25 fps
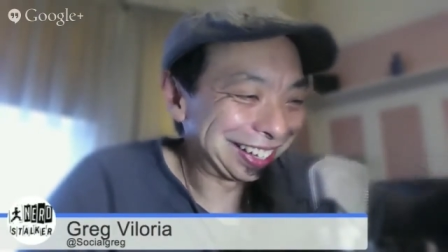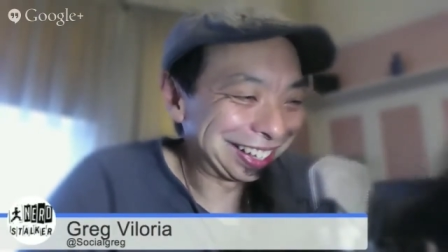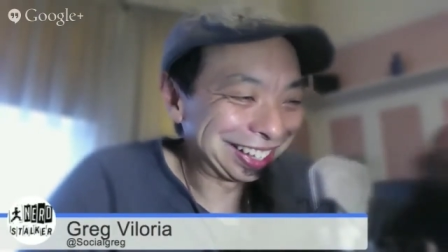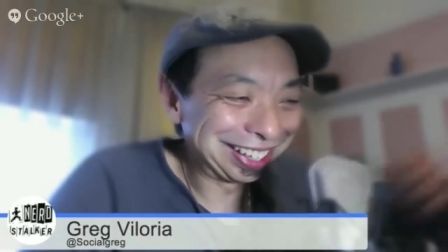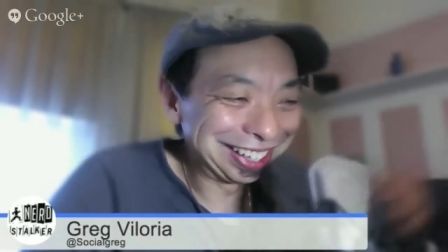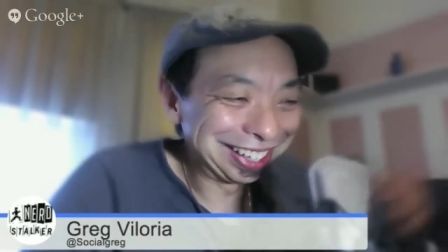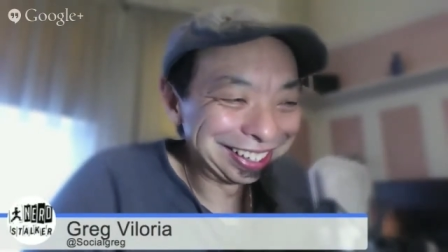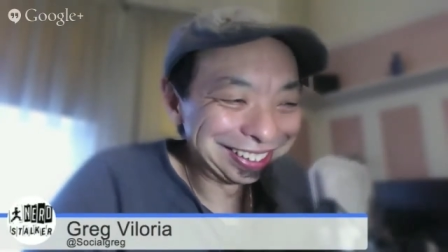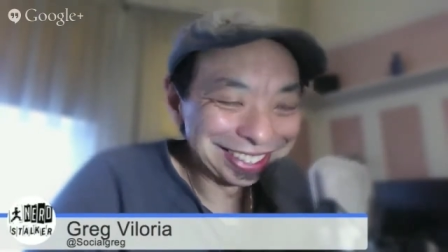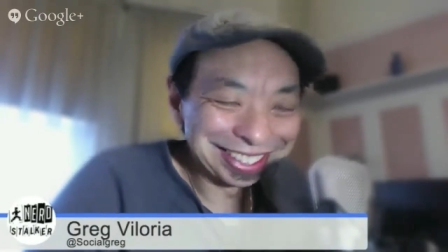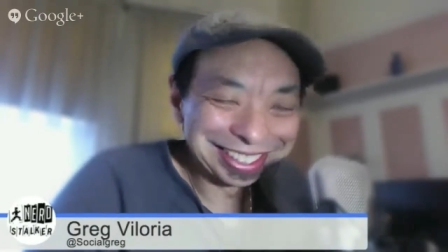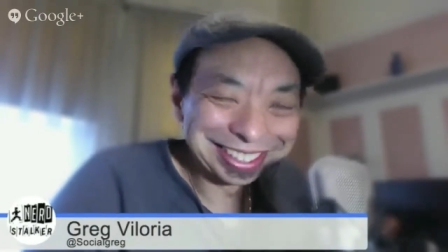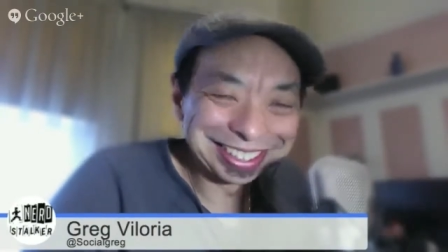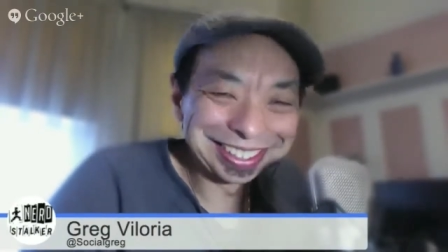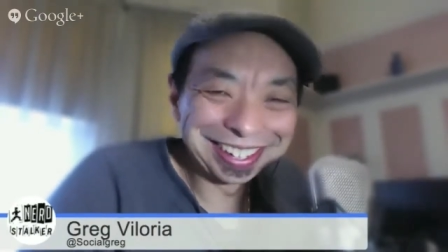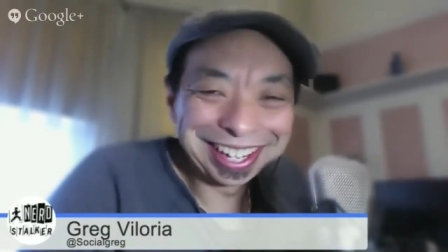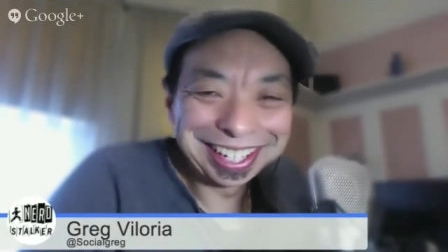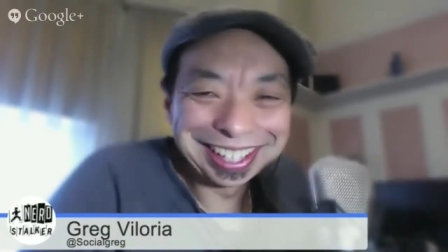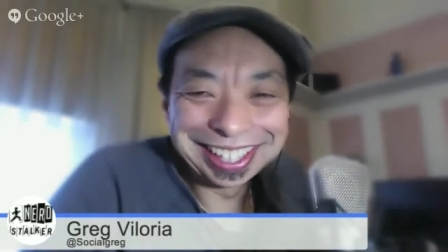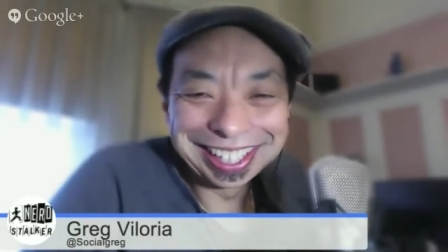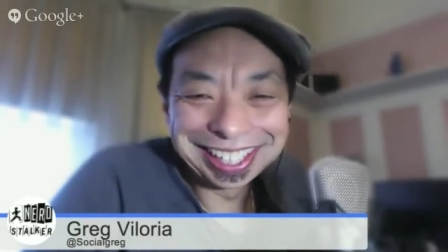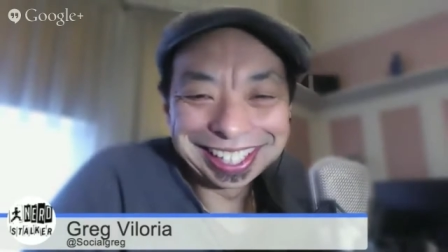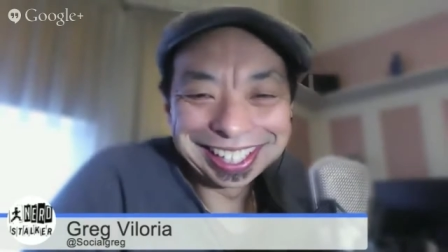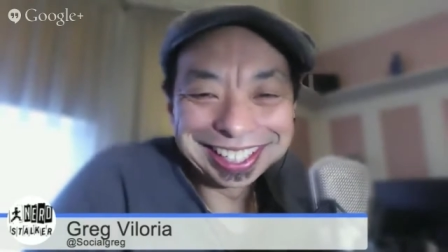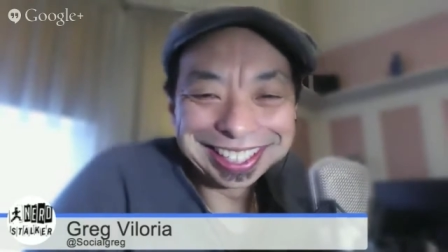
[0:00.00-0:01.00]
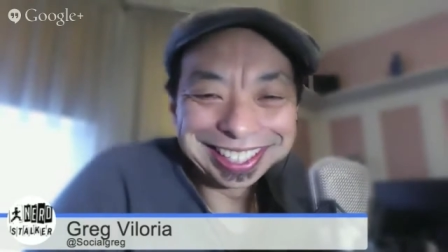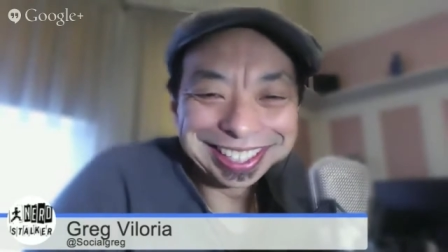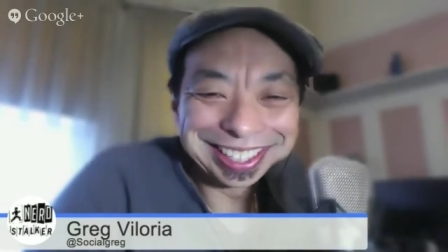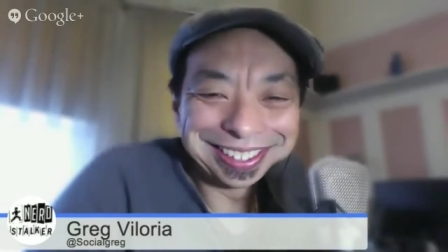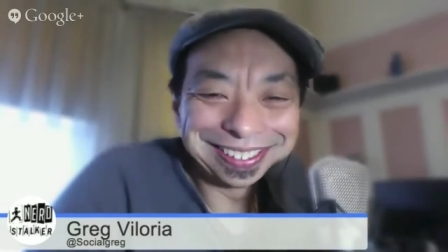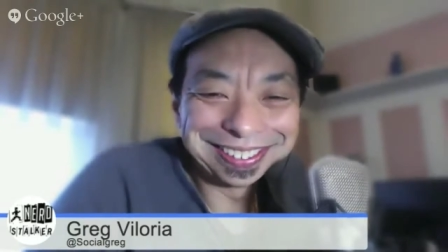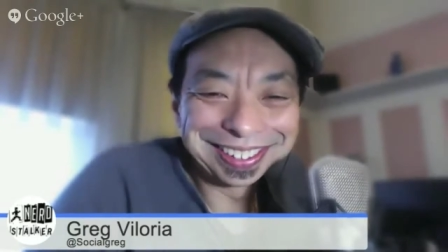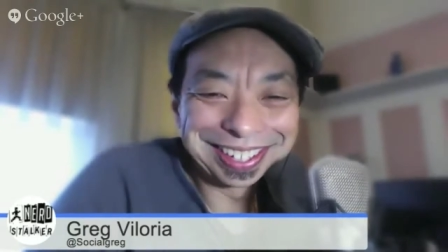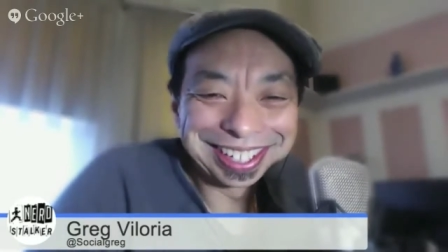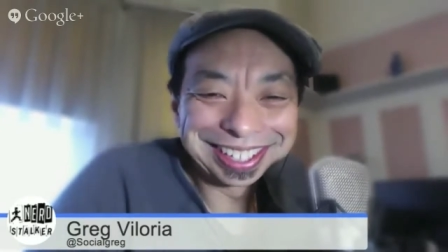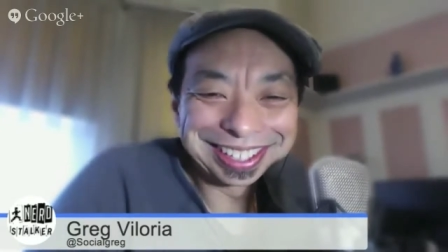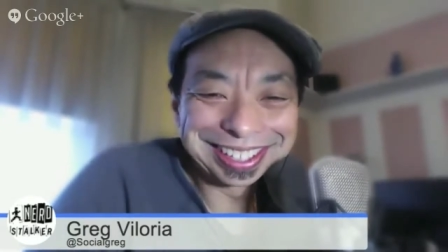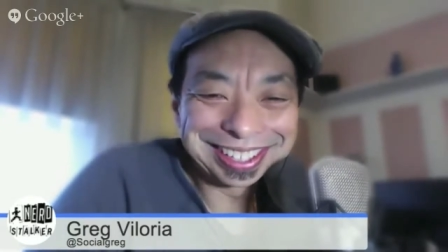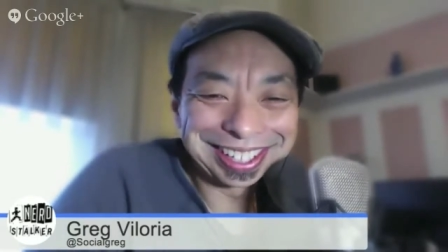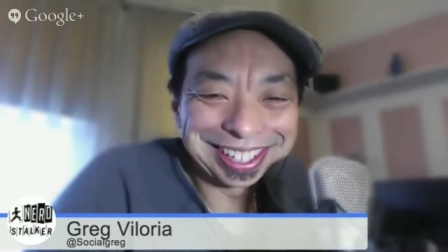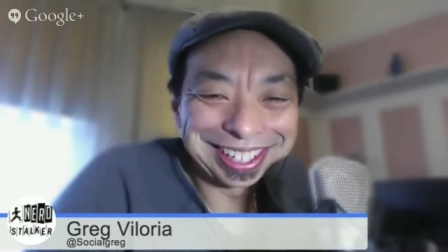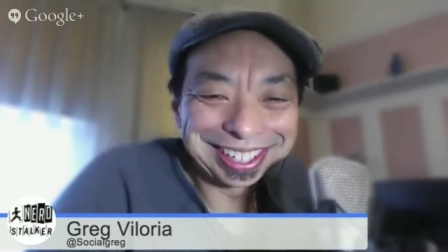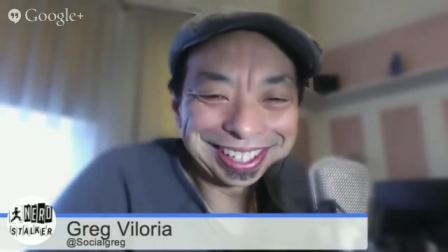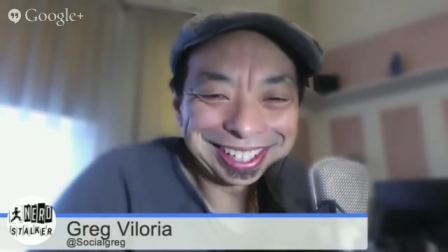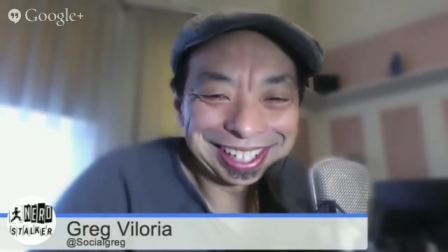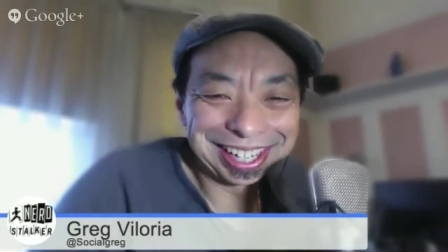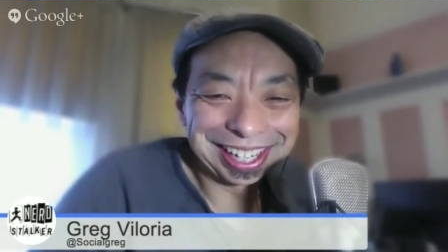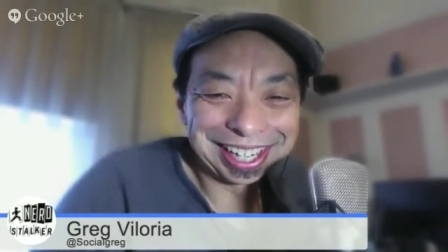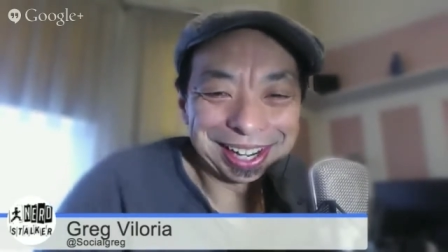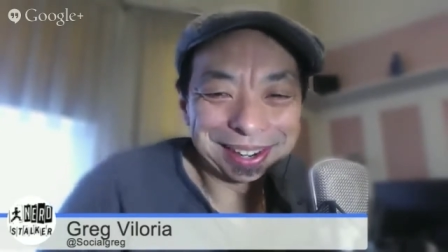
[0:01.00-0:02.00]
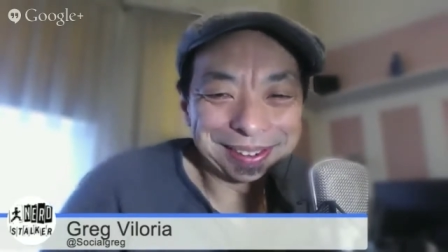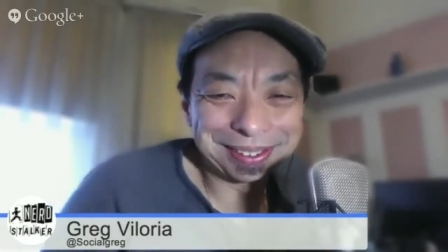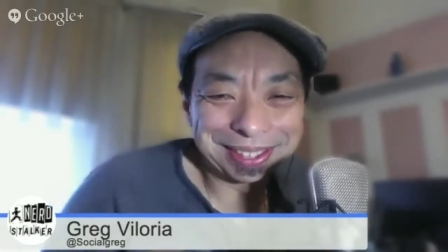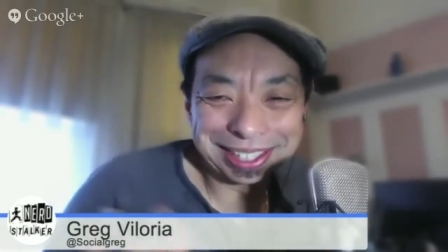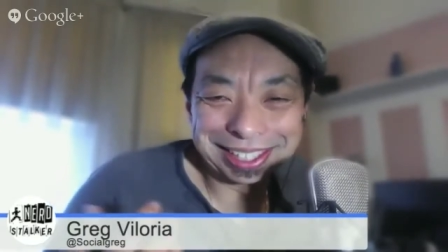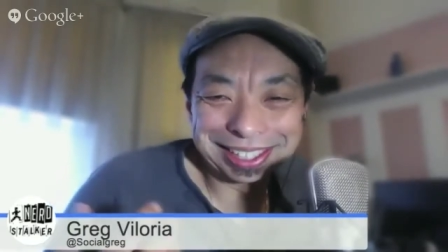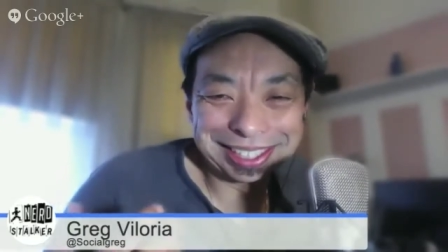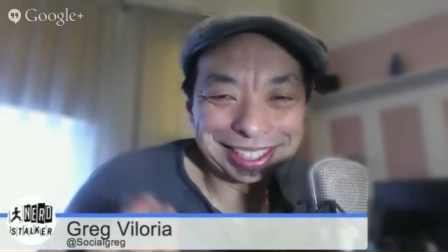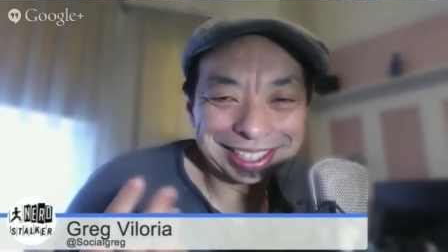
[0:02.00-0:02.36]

you know, is there anything else you want to talk, uh,